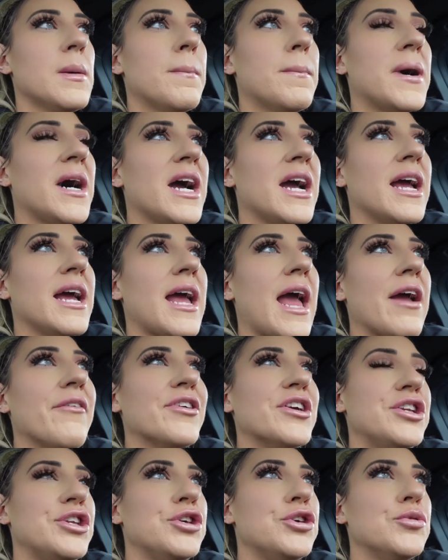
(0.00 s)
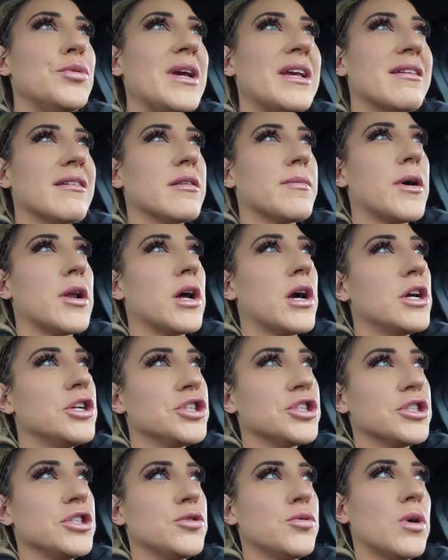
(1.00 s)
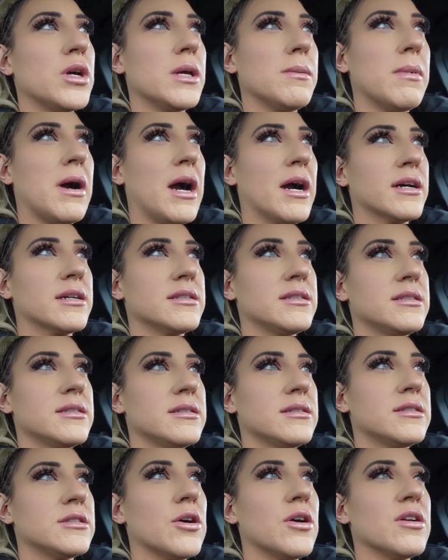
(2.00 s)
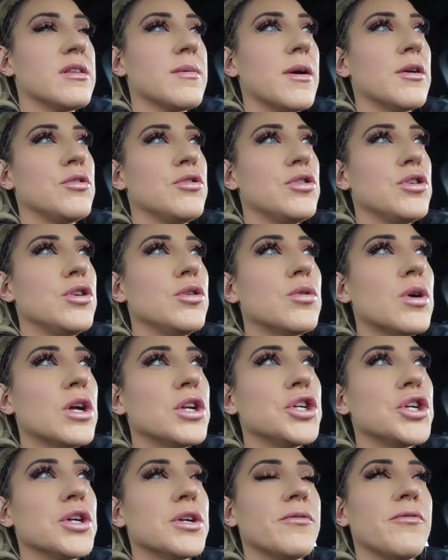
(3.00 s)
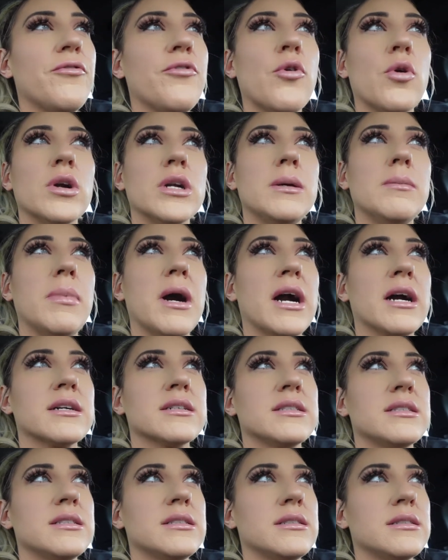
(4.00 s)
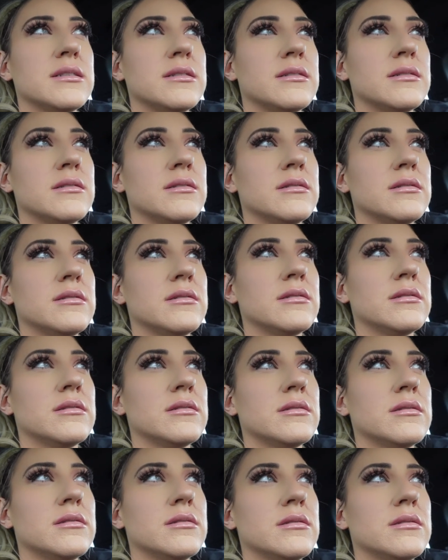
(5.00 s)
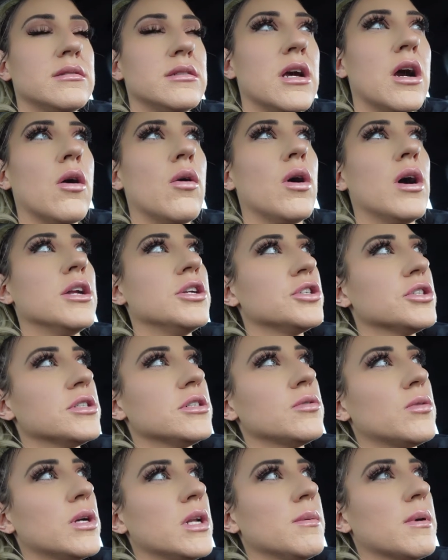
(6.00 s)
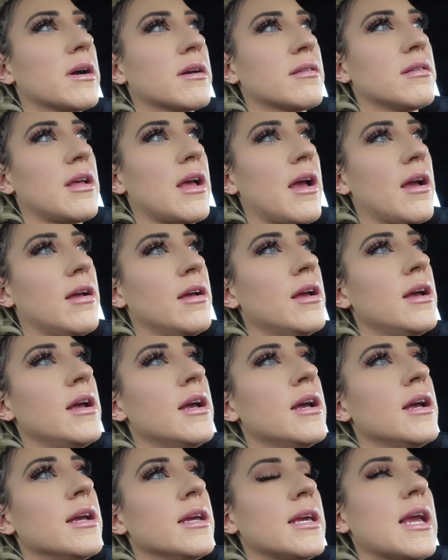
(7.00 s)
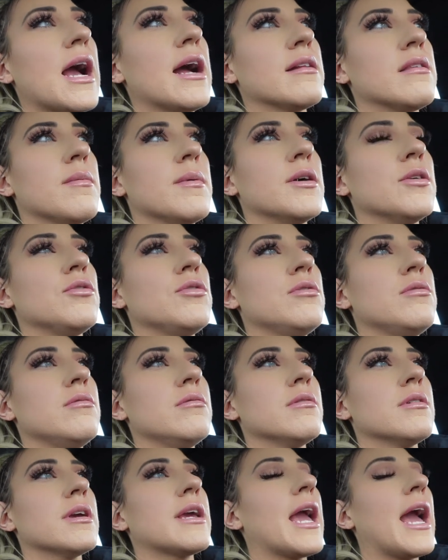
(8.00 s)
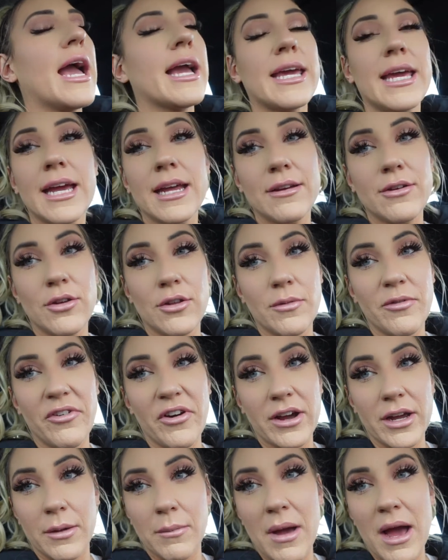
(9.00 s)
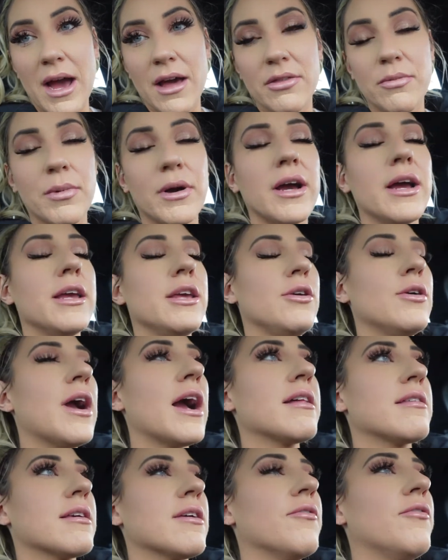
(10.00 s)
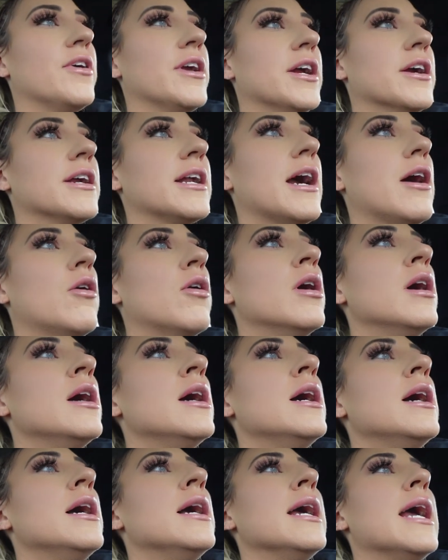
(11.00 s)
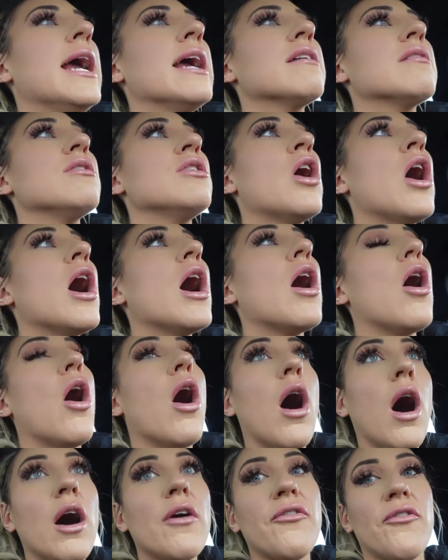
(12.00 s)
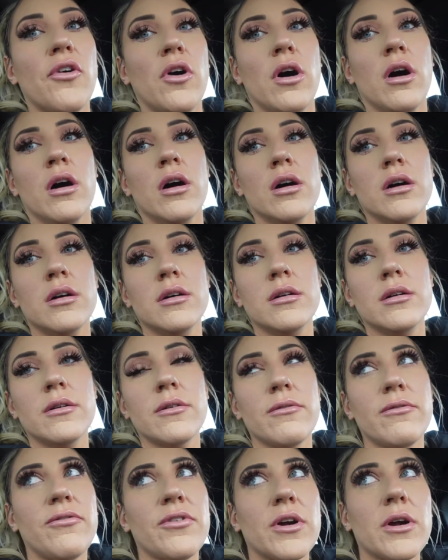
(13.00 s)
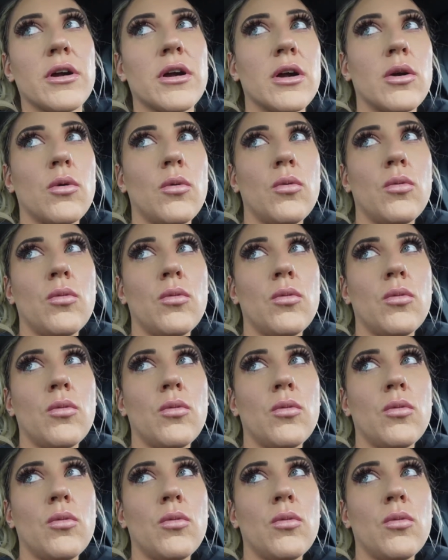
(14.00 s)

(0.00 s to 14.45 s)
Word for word: but every 2 weeks it's about 120 bucks. So, it's about 240 bucks. No, 120 bucks. Yeah, it's about Okay, I can't do the fucking math, but you guys can figure it out. It's not awful for